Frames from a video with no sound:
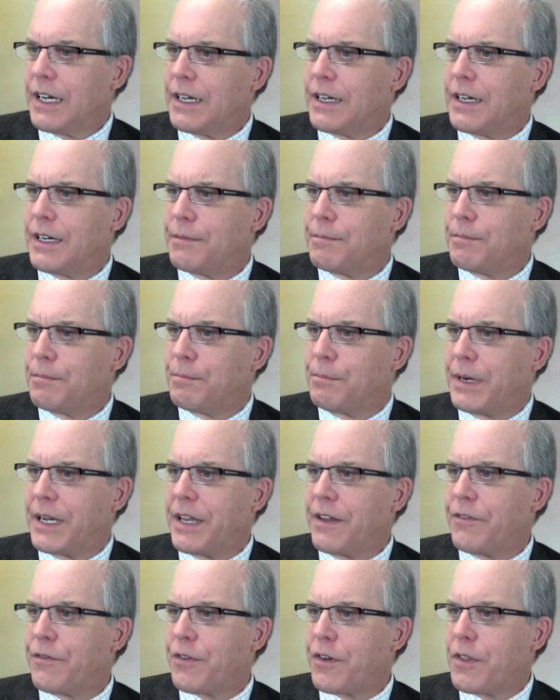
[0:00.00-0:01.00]
Um,
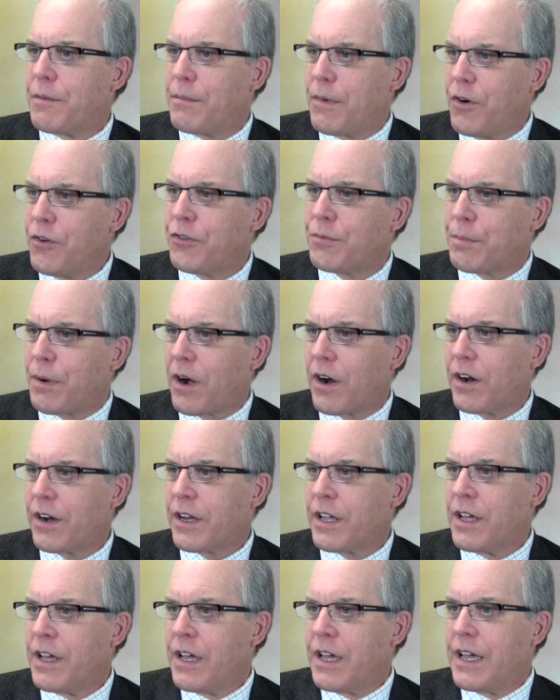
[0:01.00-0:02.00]
but it, for the most
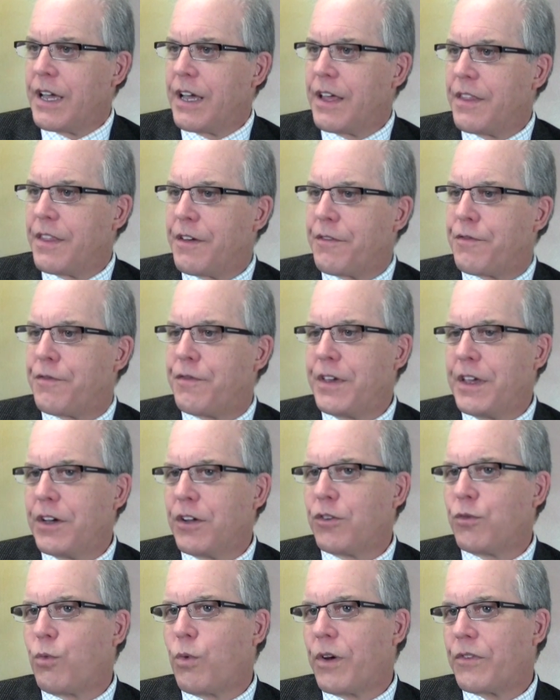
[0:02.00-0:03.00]
part, the
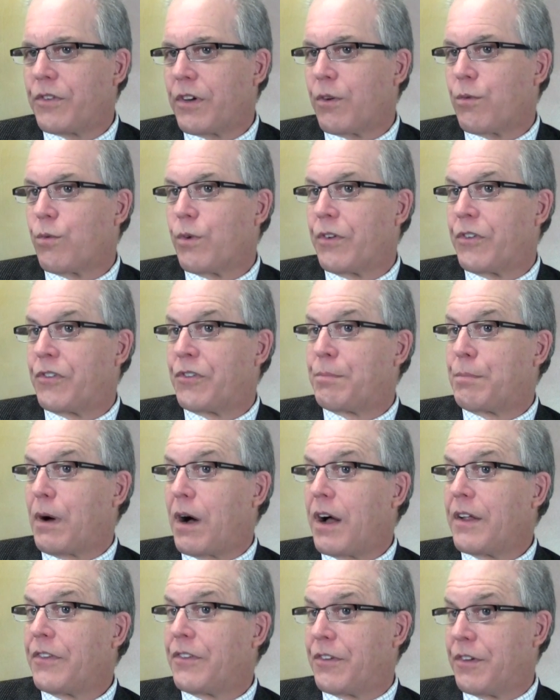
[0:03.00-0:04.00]
field was a
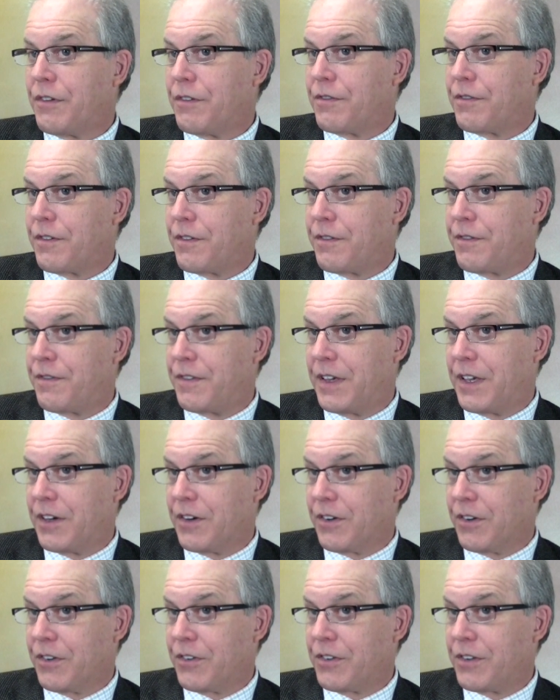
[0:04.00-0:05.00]
responsive
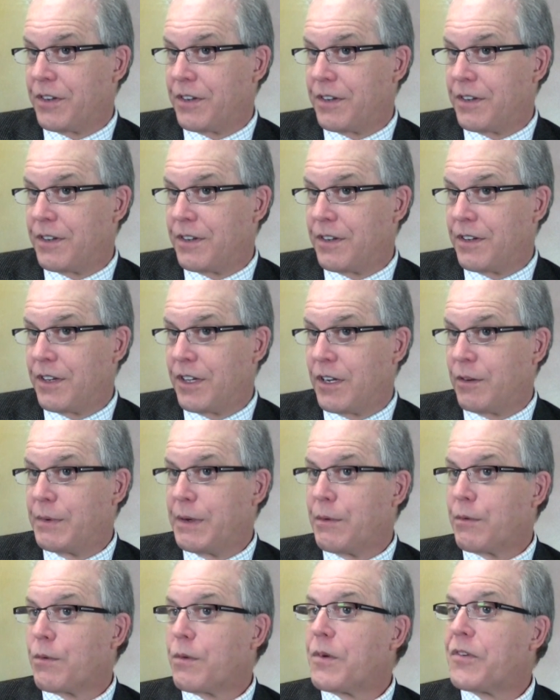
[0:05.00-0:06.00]
field. You know,
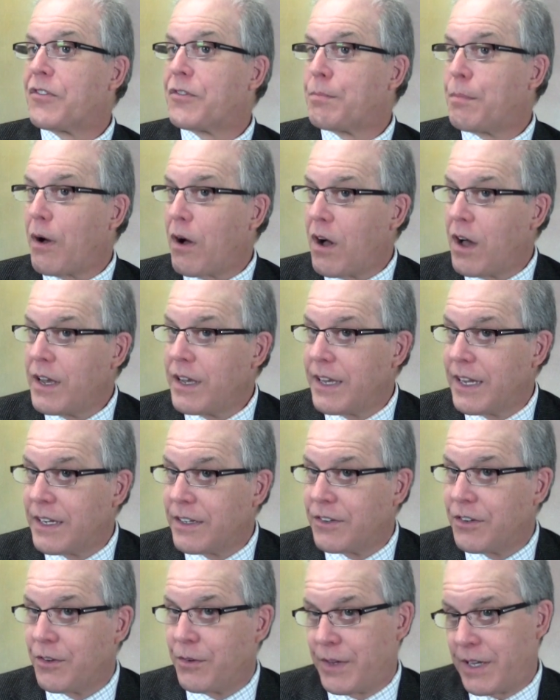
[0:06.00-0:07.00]
we were
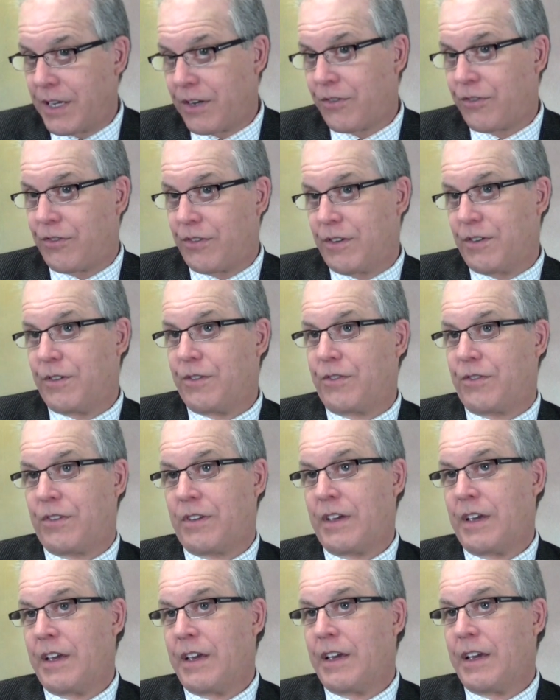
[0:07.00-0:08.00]
responding to
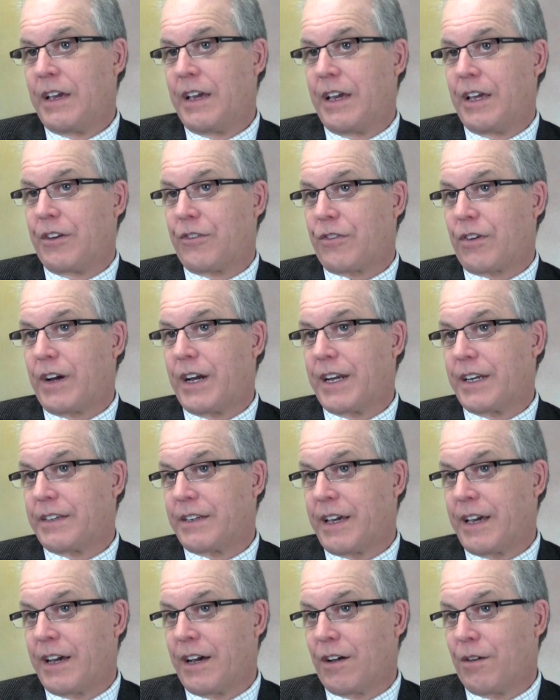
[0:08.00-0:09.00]
issues and trying
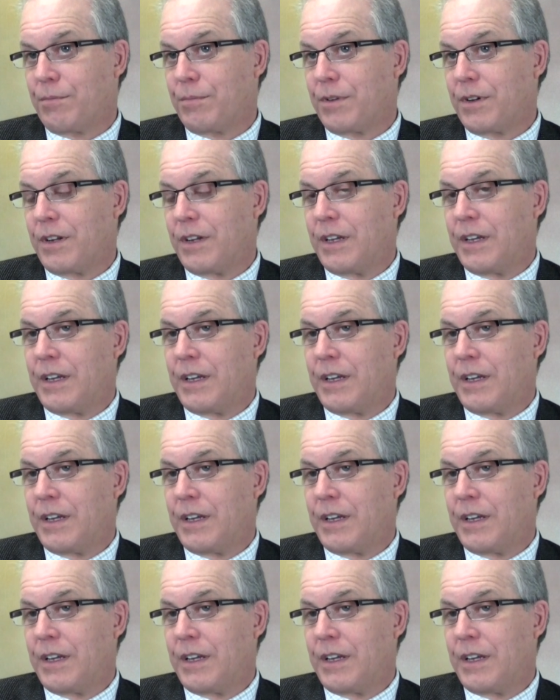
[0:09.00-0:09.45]
to help.